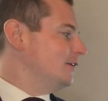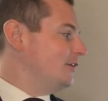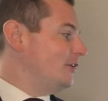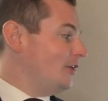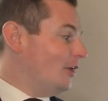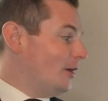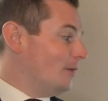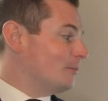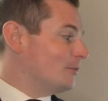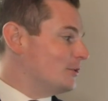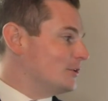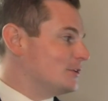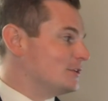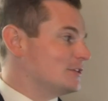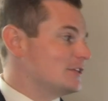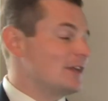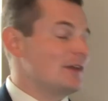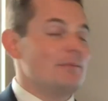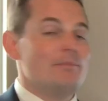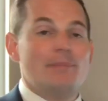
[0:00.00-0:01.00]

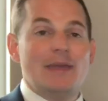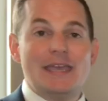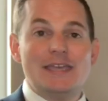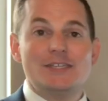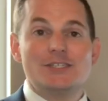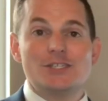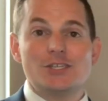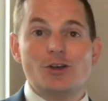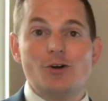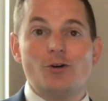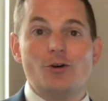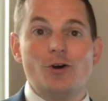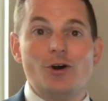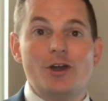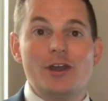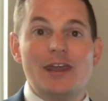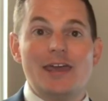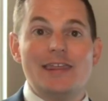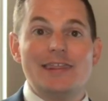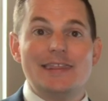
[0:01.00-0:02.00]
numbers based
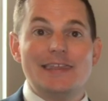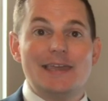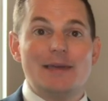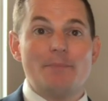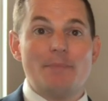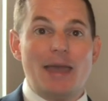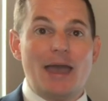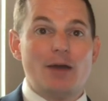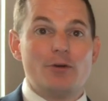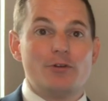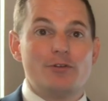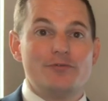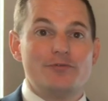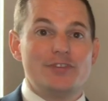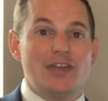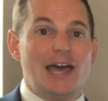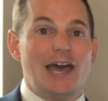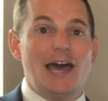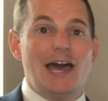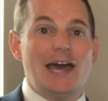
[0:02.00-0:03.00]
on the amount
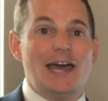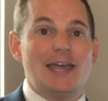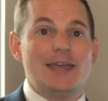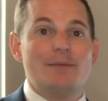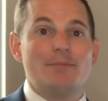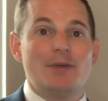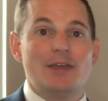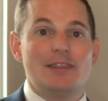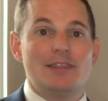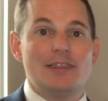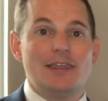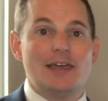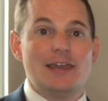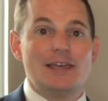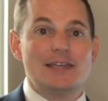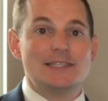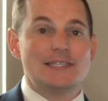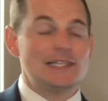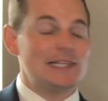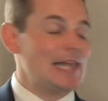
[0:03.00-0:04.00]
of time that
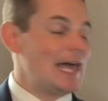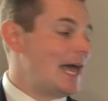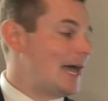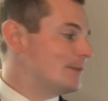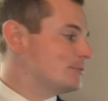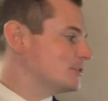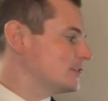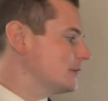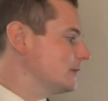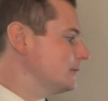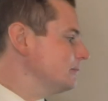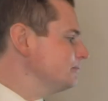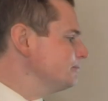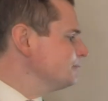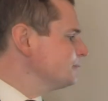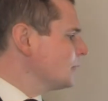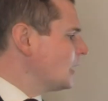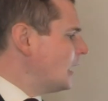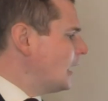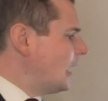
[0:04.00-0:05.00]
has elapsed.
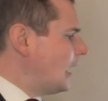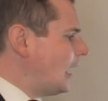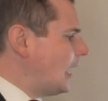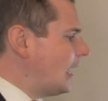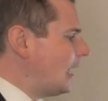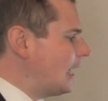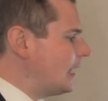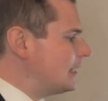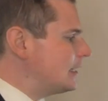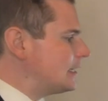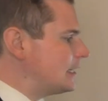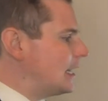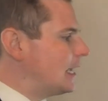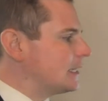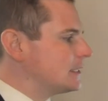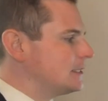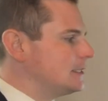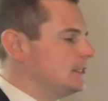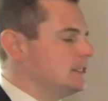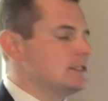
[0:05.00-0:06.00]
And
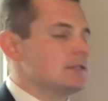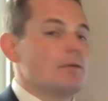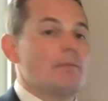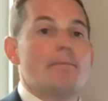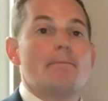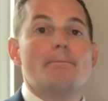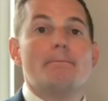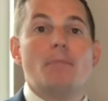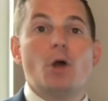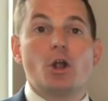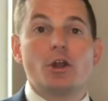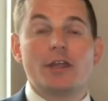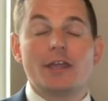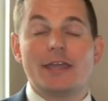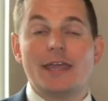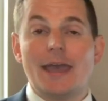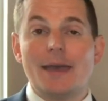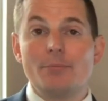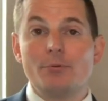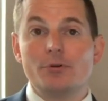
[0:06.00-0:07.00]
next is market
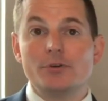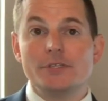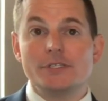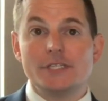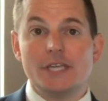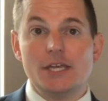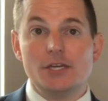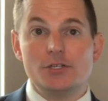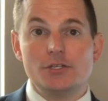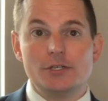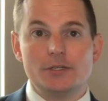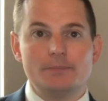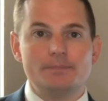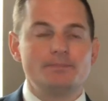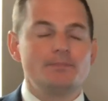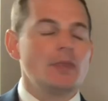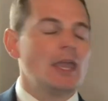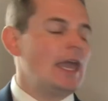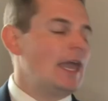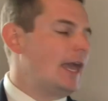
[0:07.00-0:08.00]
capitalization.
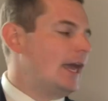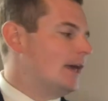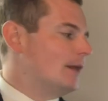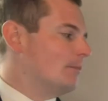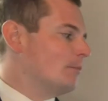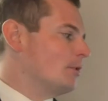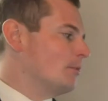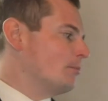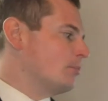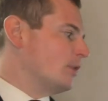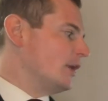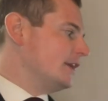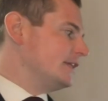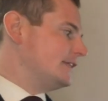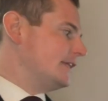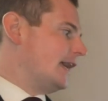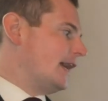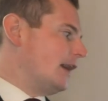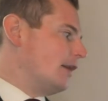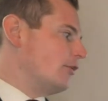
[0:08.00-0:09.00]
And I'm going to break
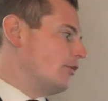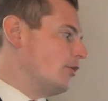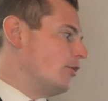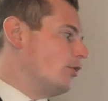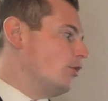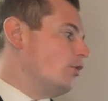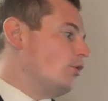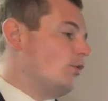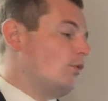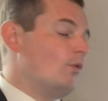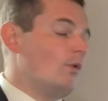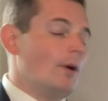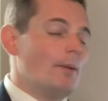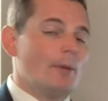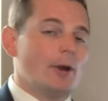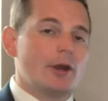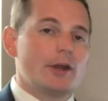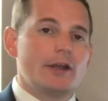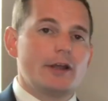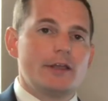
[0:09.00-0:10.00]
down what
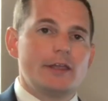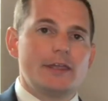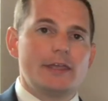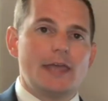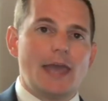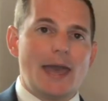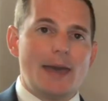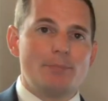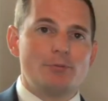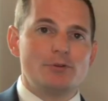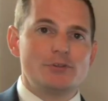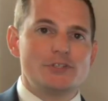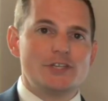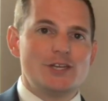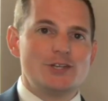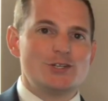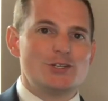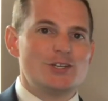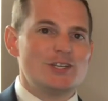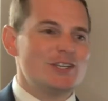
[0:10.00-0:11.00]
market
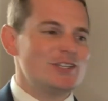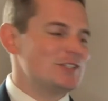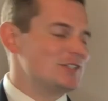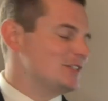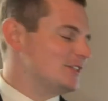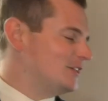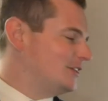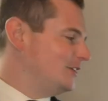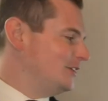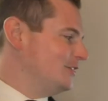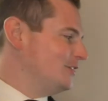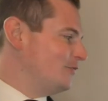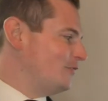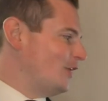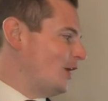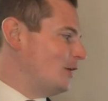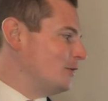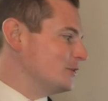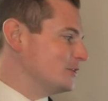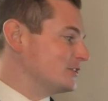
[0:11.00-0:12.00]
capitalization is in the
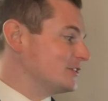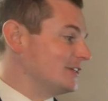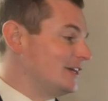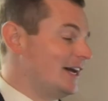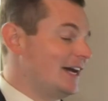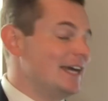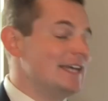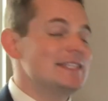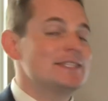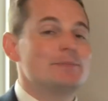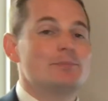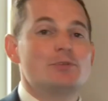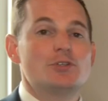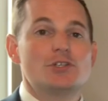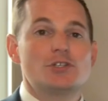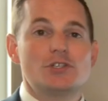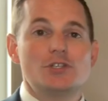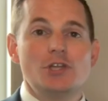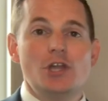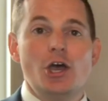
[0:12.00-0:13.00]
following slides, but
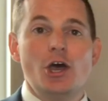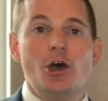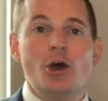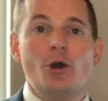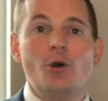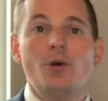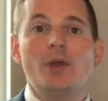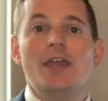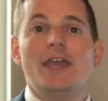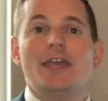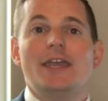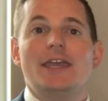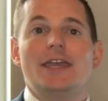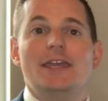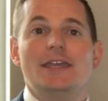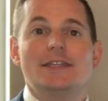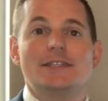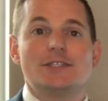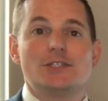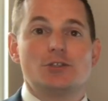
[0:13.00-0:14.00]
just know
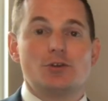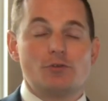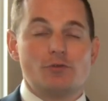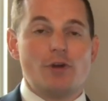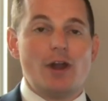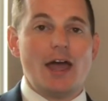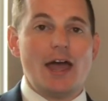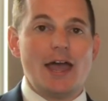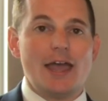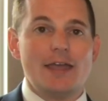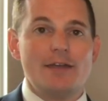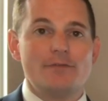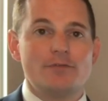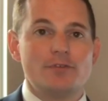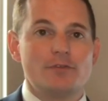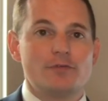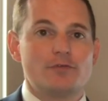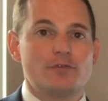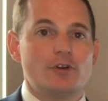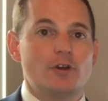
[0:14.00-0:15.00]
it's derived
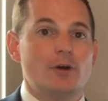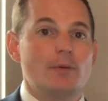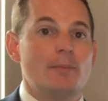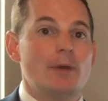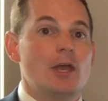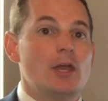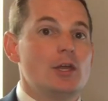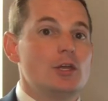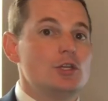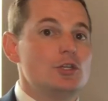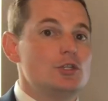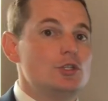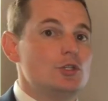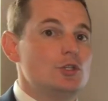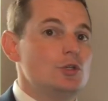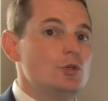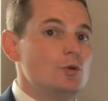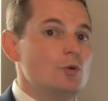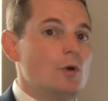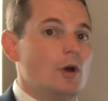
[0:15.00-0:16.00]
from
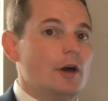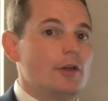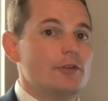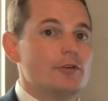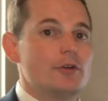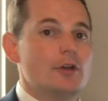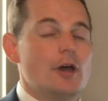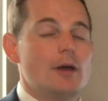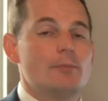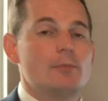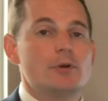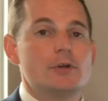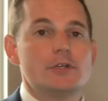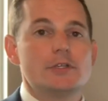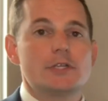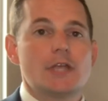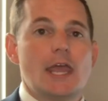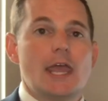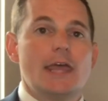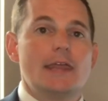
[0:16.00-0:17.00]
two other
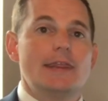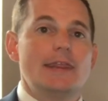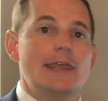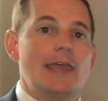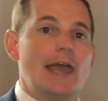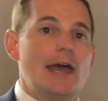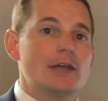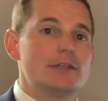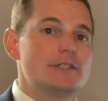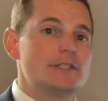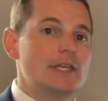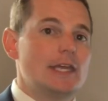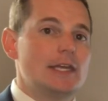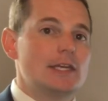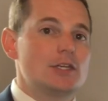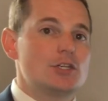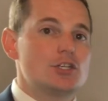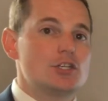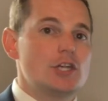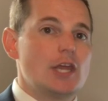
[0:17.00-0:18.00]
numbers, the
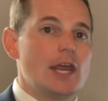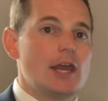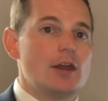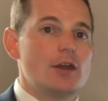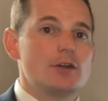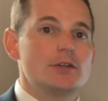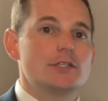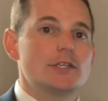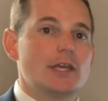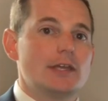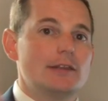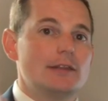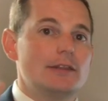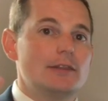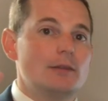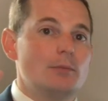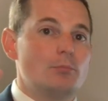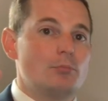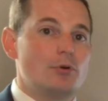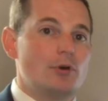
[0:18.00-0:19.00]
outstanding shares and
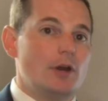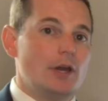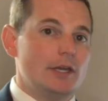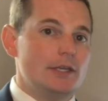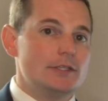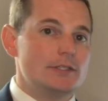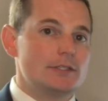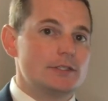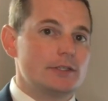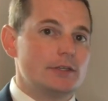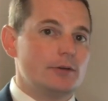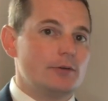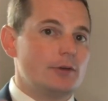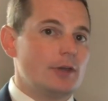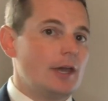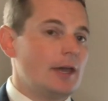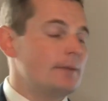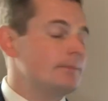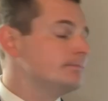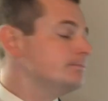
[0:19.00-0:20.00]
then the price,
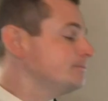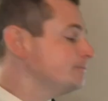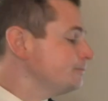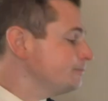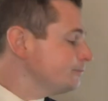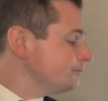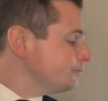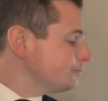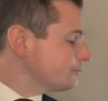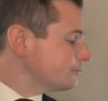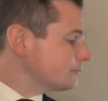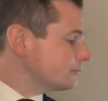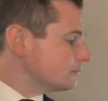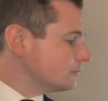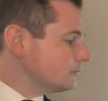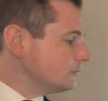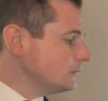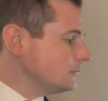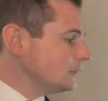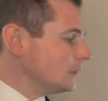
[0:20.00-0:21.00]
okay?
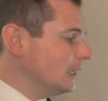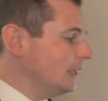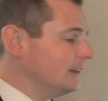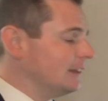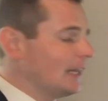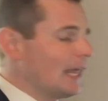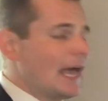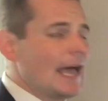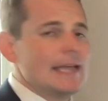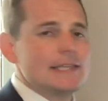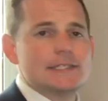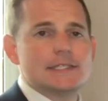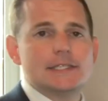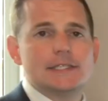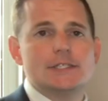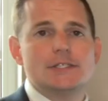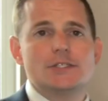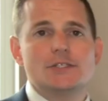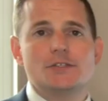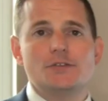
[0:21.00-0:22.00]
And
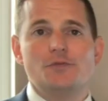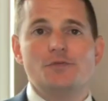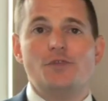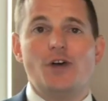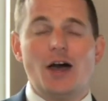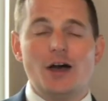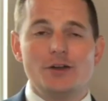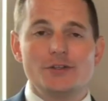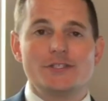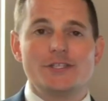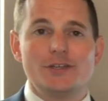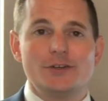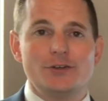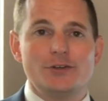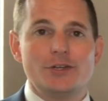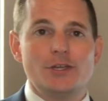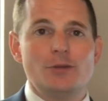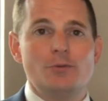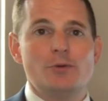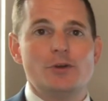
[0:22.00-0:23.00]
lastly is
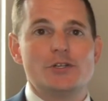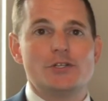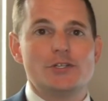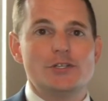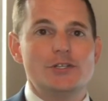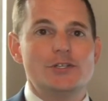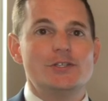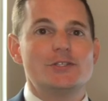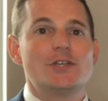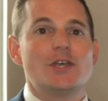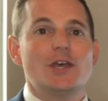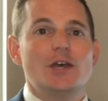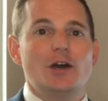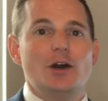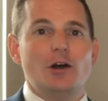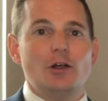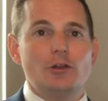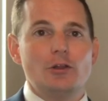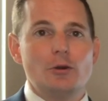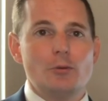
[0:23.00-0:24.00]
volatility, which is
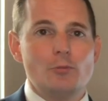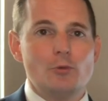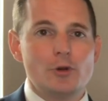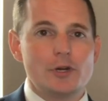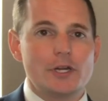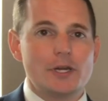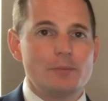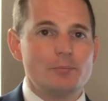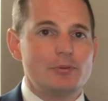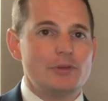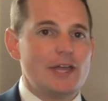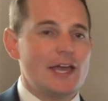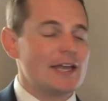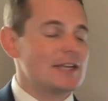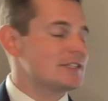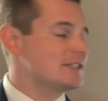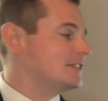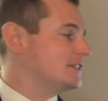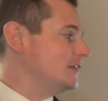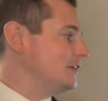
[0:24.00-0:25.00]
a little more
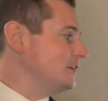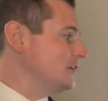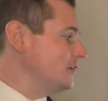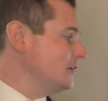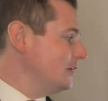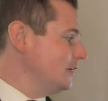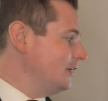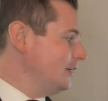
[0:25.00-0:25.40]
complex than